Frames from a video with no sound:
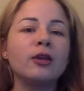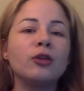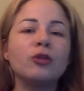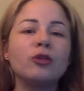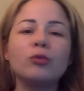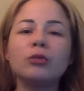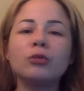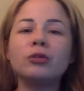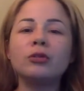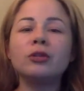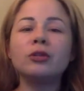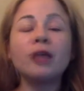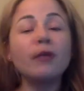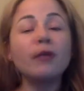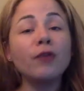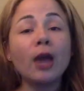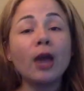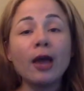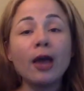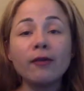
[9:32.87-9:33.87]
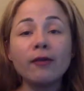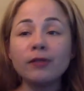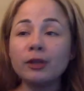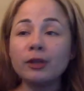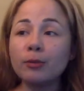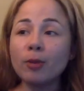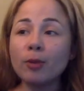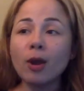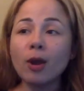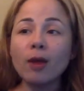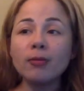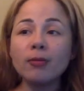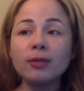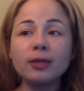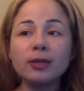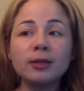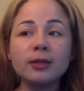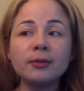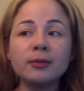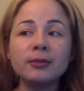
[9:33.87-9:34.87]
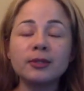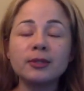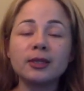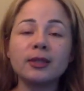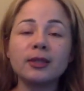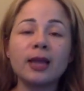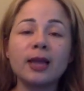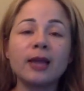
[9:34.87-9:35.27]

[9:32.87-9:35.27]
you will never have any problems and